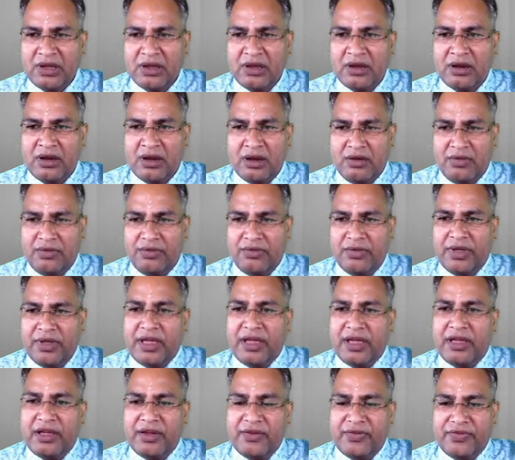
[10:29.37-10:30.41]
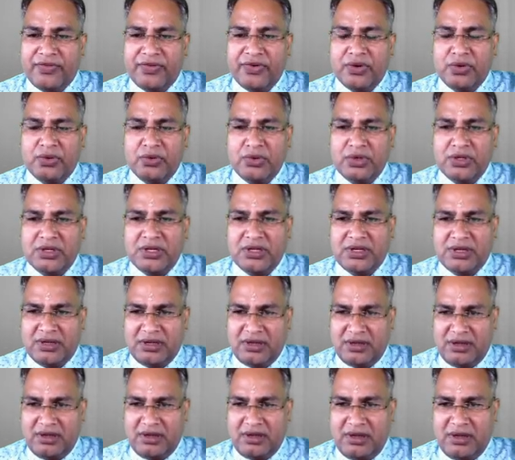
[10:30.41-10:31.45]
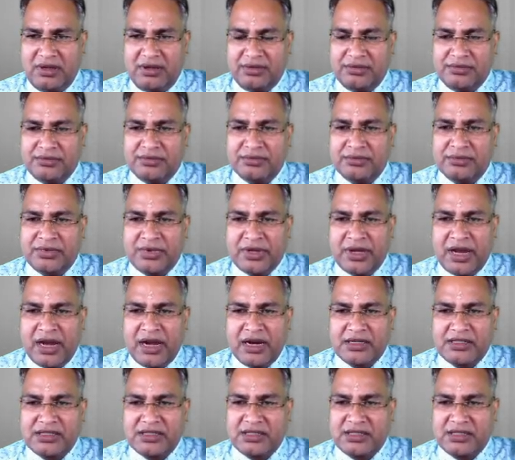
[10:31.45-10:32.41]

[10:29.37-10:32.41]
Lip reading: Now, if root gets